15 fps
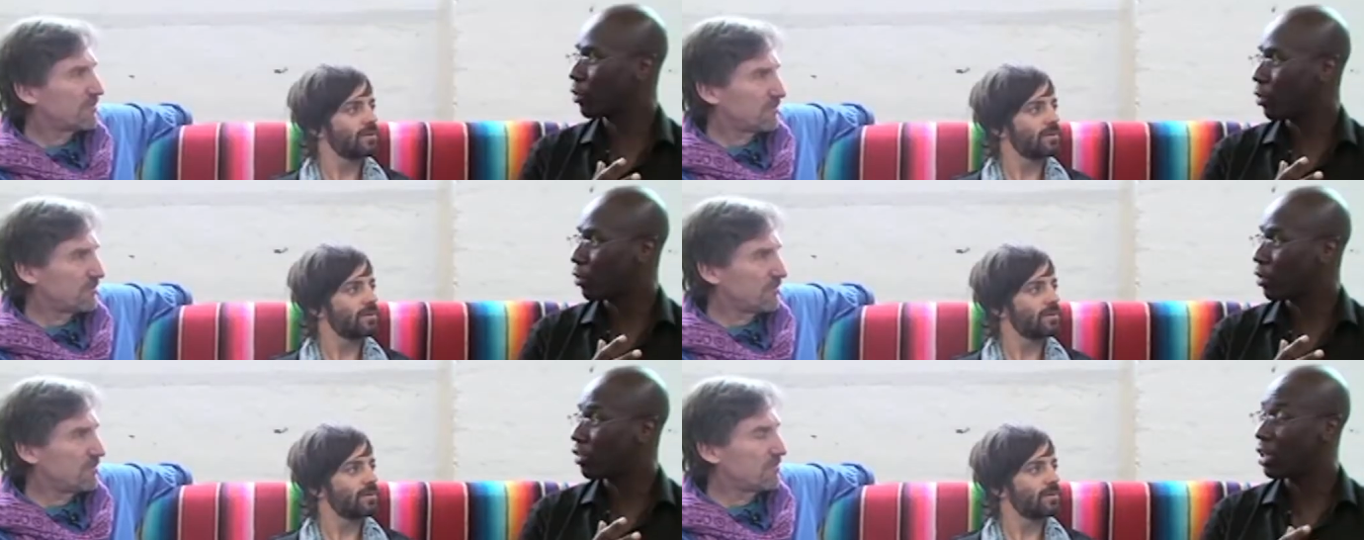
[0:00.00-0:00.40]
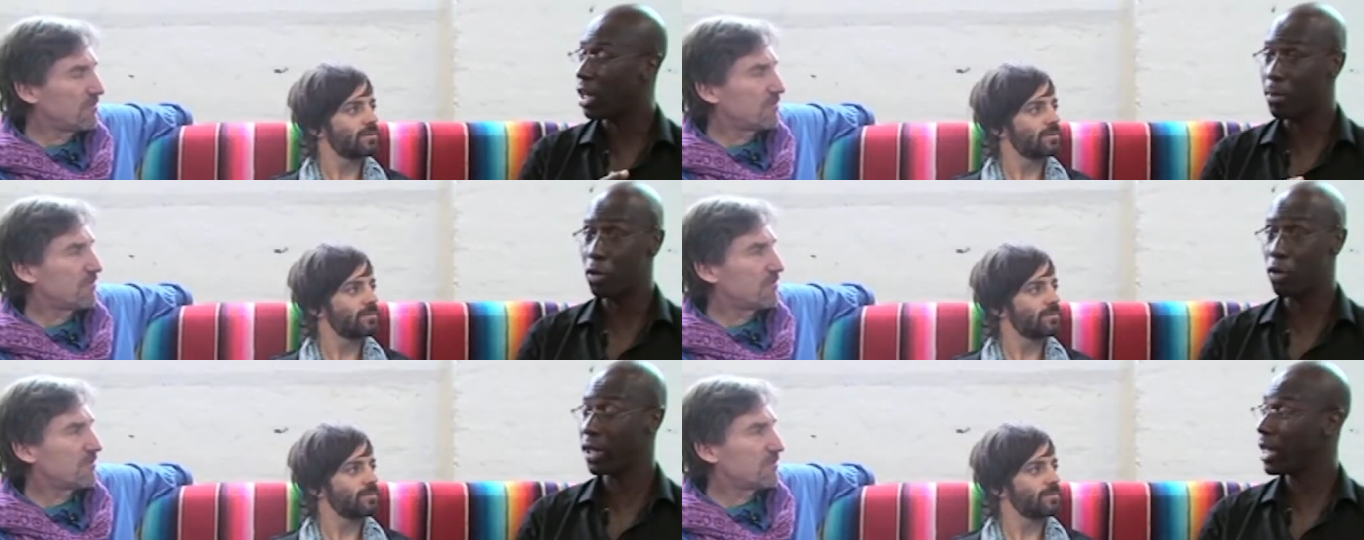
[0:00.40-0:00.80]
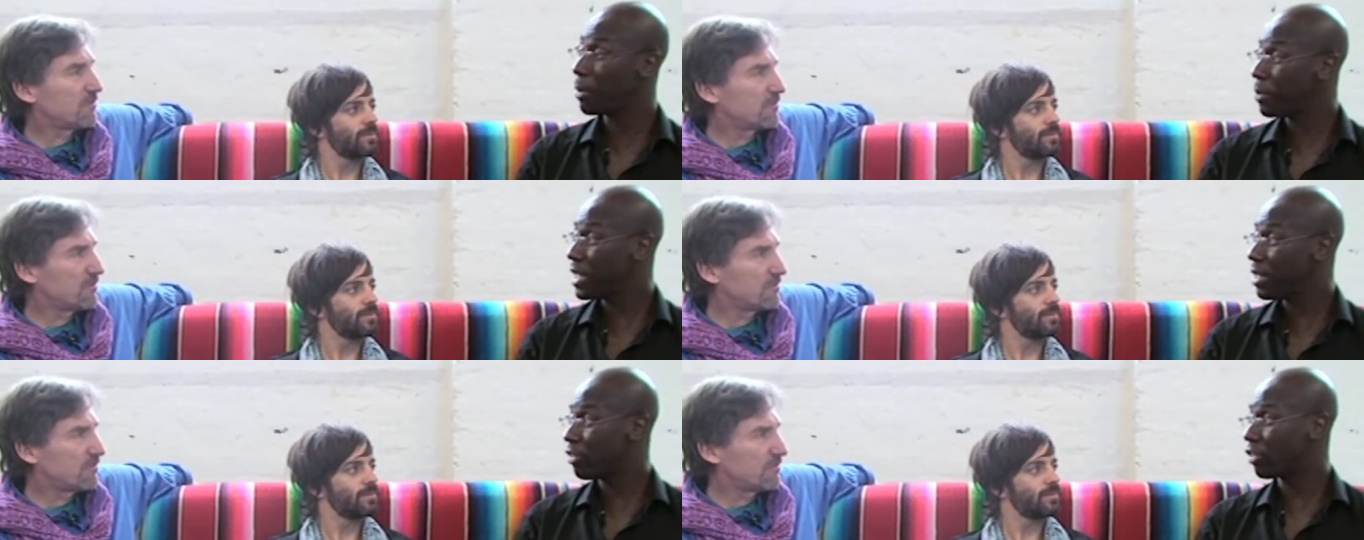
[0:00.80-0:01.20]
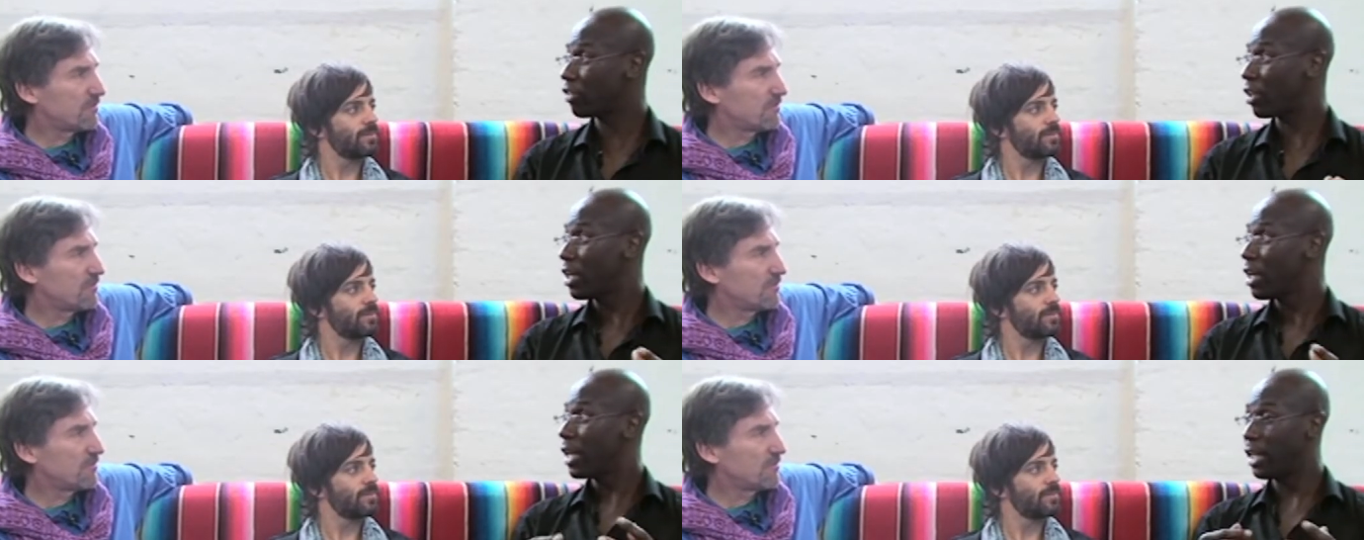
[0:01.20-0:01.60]
Speaker 1: the, all the mm. time, or can I be just
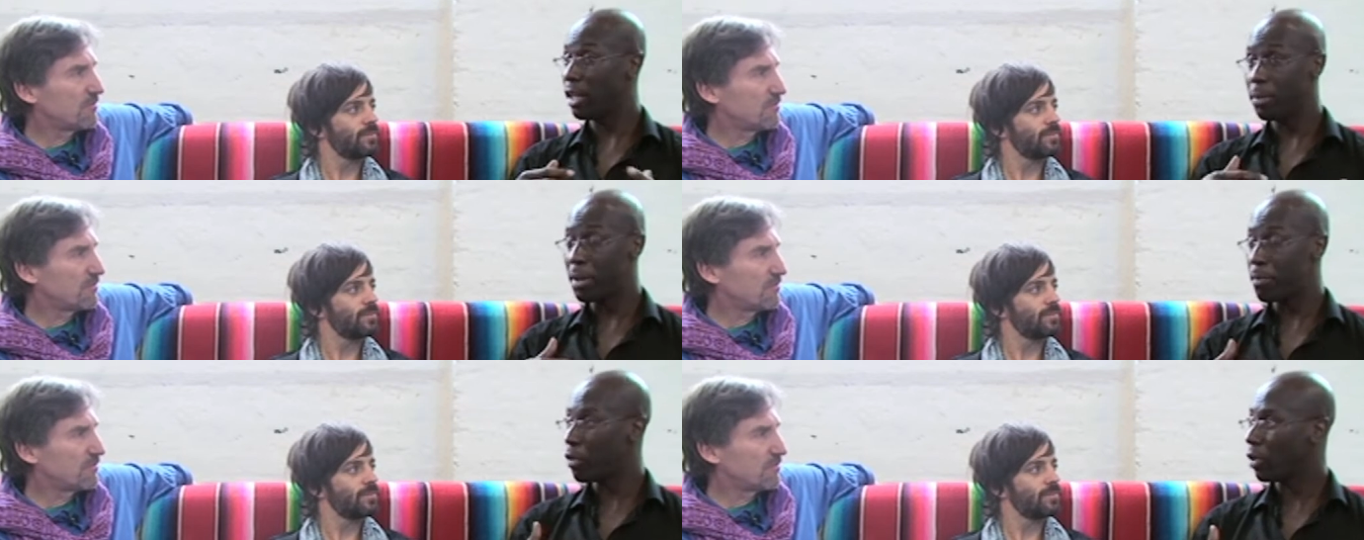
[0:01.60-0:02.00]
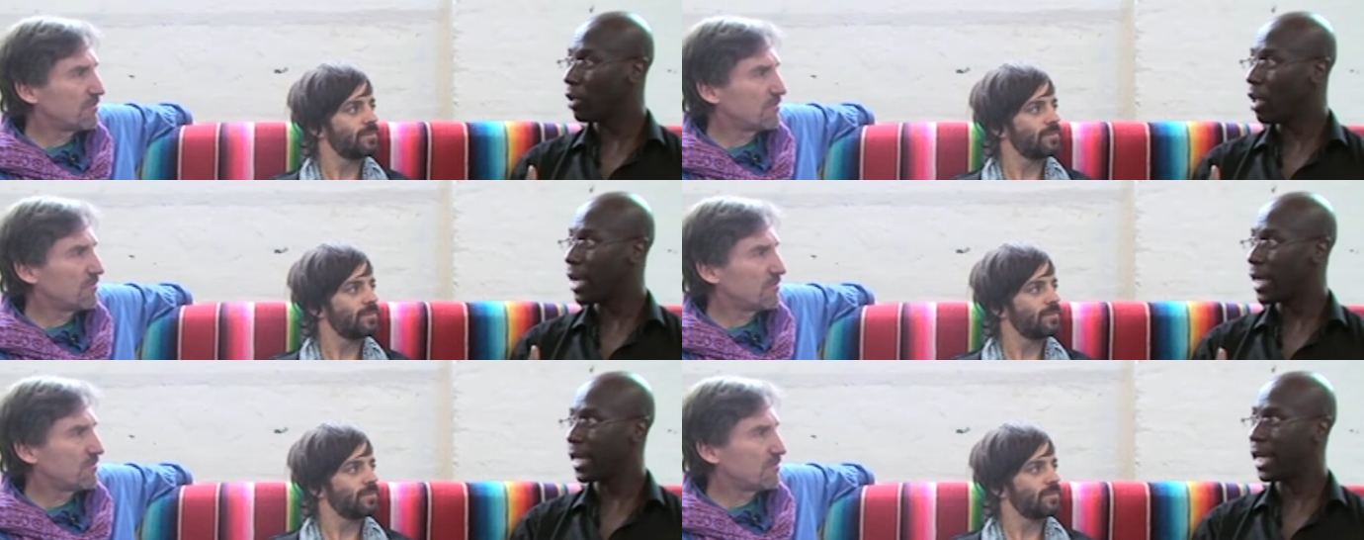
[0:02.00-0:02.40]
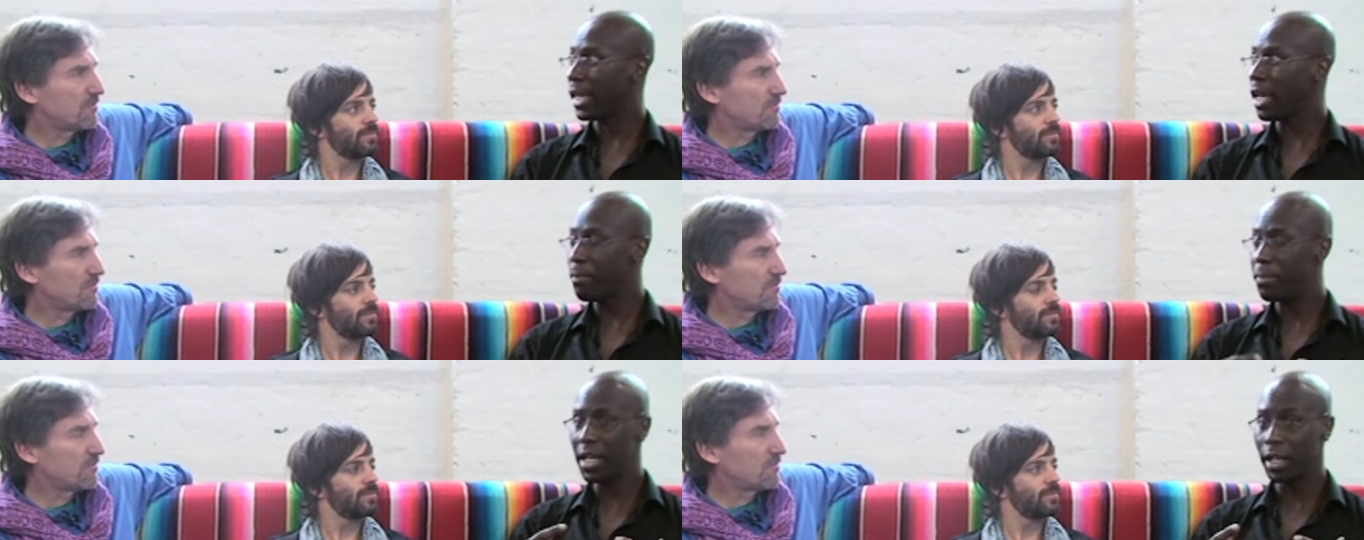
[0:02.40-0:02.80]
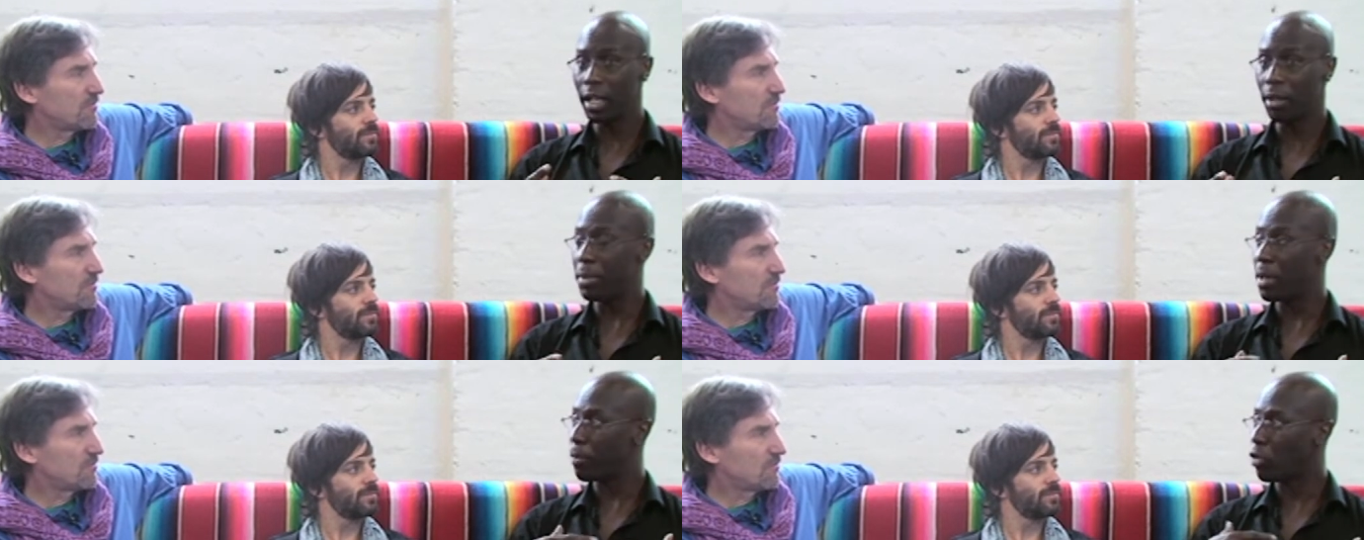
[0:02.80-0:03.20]
a little bit more light? Can I be a
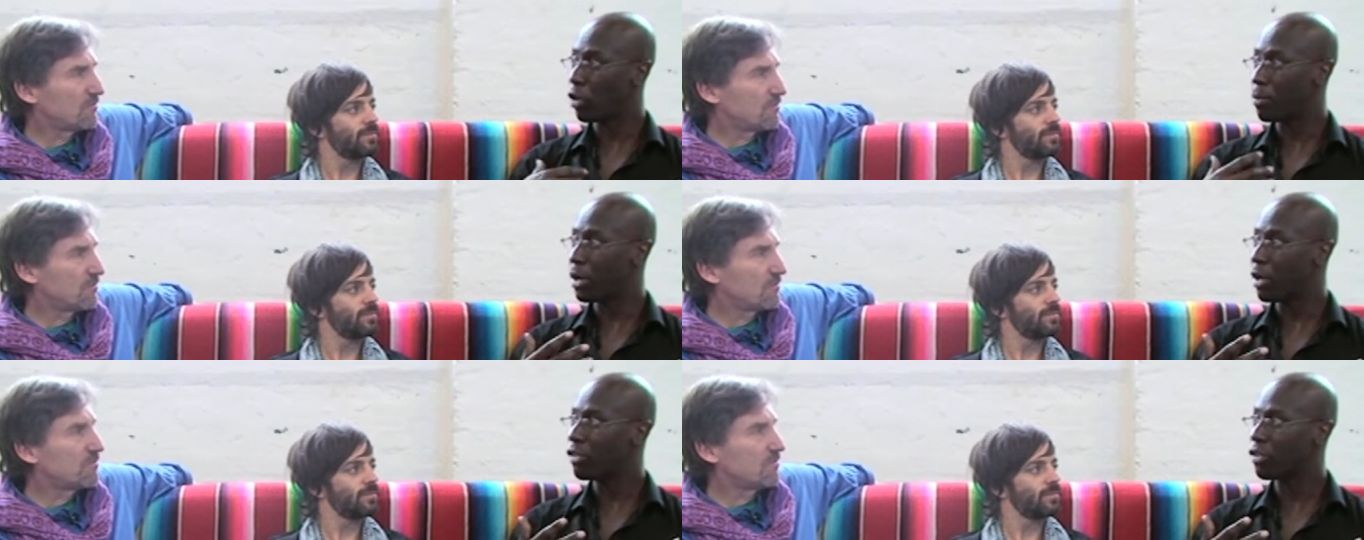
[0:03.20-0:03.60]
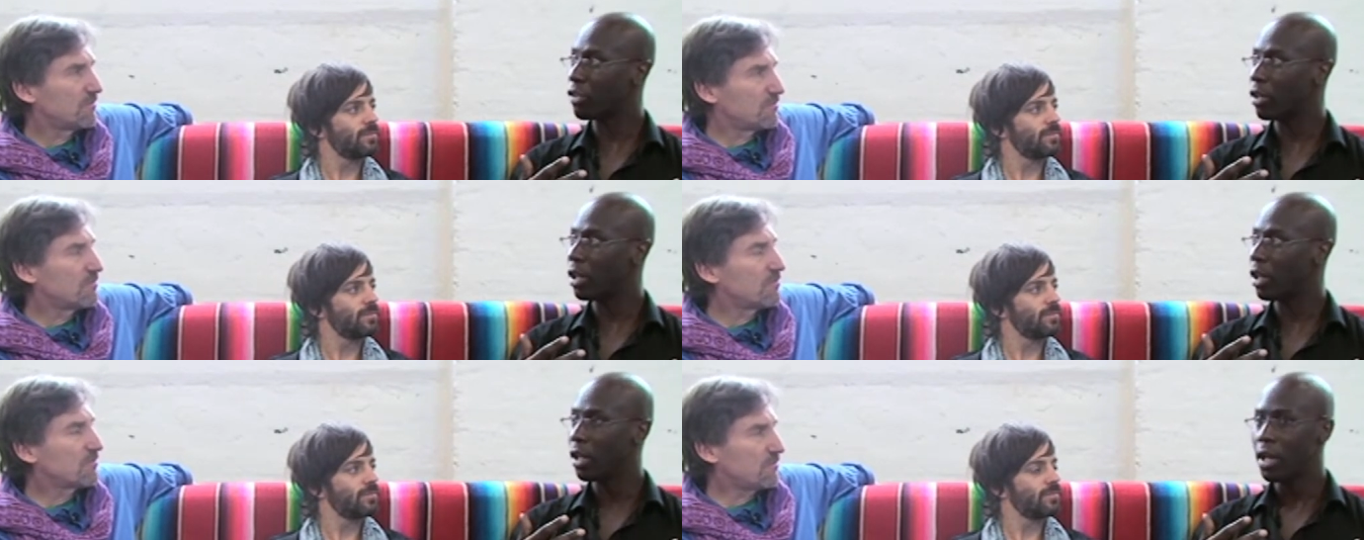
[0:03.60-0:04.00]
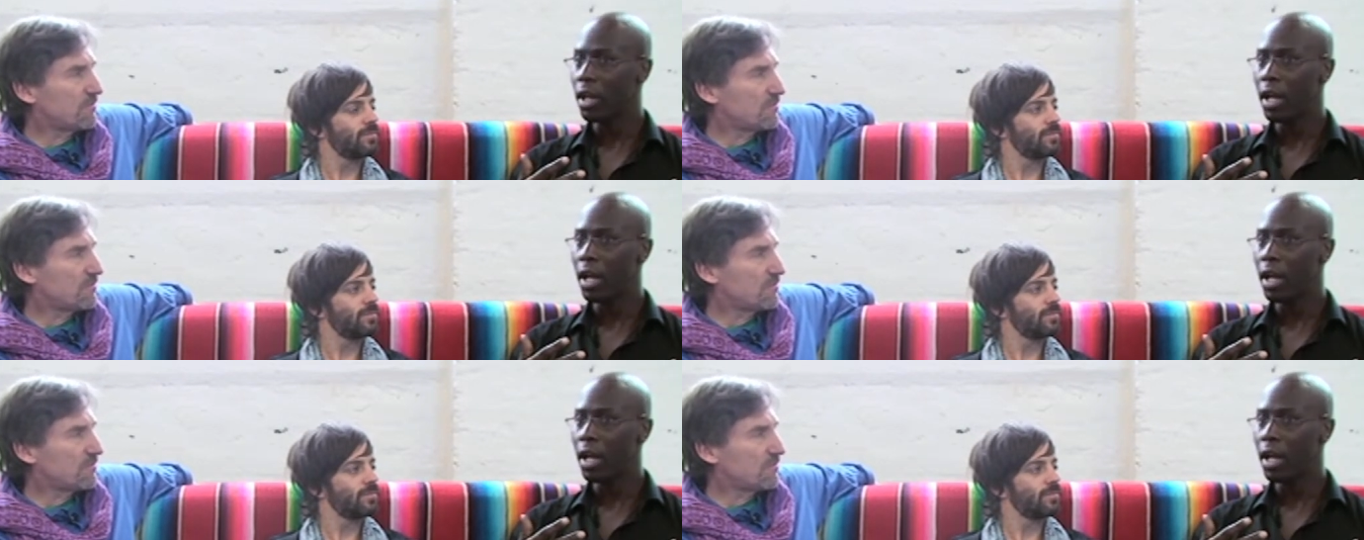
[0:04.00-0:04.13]
little bit more emotional?